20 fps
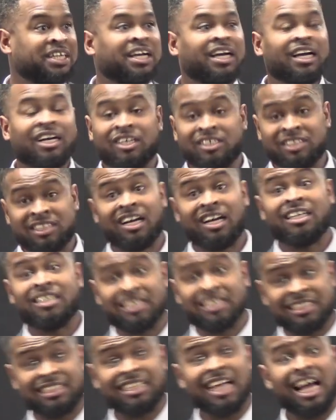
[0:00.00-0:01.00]
Because he
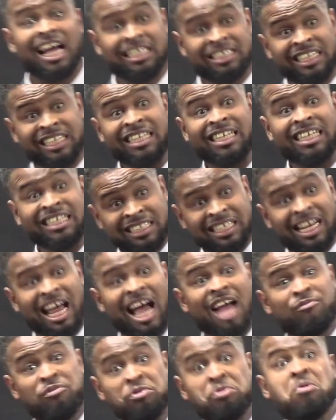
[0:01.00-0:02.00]
understands in this
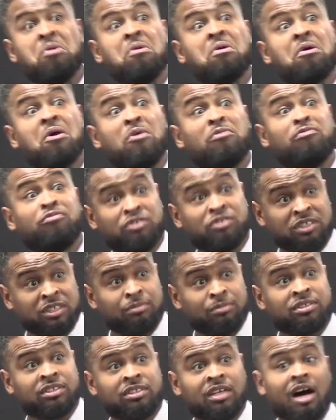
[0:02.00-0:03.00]
life, you're going to go through some
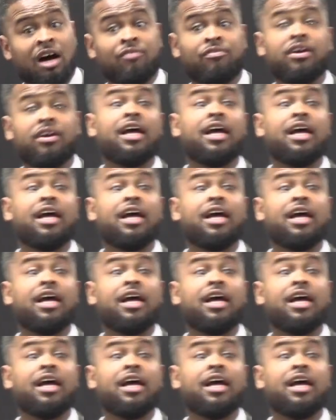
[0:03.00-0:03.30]
stuff.